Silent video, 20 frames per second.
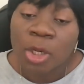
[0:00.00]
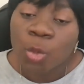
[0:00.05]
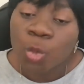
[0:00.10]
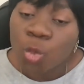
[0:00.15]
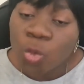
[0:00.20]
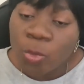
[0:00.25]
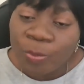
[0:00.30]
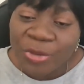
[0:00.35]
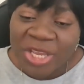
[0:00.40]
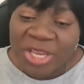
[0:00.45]

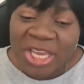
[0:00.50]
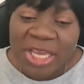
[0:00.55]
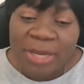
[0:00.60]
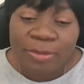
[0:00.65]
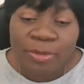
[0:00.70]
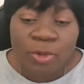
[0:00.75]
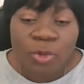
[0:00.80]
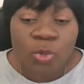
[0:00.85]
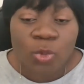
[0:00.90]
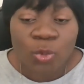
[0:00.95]
won't be
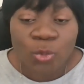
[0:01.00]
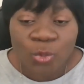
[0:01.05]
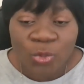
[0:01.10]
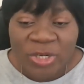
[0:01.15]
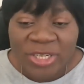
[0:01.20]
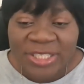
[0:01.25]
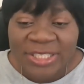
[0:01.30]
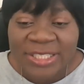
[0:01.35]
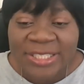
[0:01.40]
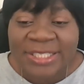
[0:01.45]
able to
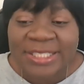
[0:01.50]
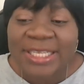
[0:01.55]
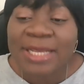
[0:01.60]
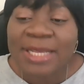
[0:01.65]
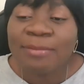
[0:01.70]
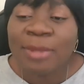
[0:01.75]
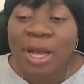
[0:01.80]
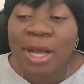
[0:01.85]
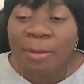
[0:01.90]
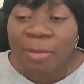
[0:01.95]
raise the
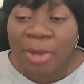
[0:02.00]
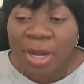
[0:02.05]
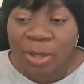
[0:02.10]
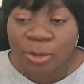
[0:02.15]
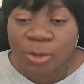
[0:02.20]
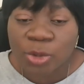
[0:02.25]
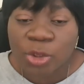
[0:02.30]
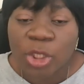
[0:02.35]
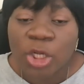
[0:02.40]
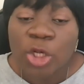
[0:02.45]
same
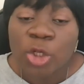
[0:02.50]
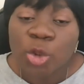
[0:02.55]
amount